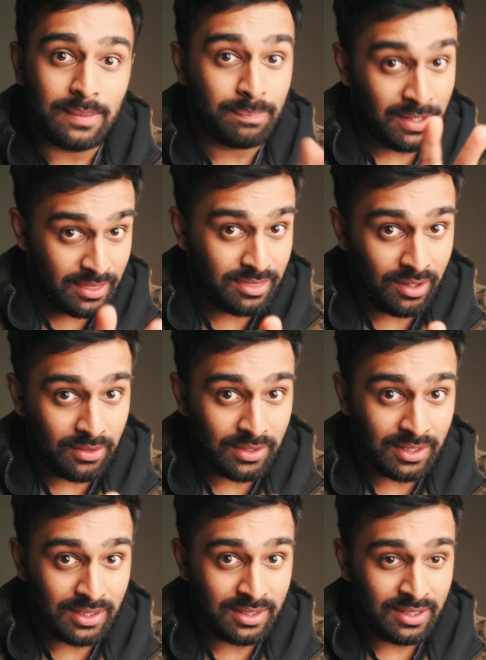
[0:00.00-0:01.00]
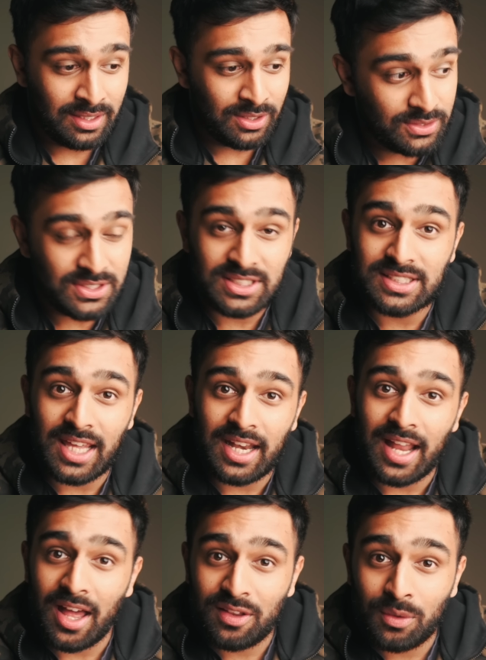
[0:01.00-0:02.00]
but thoroughly, just get
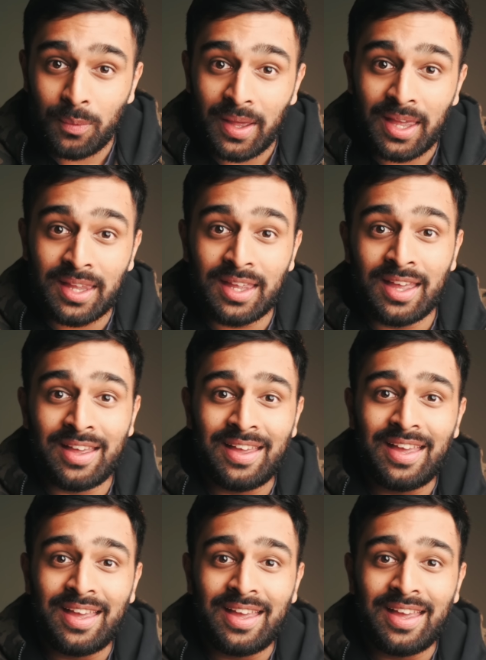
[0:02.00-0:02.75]
it out of the way,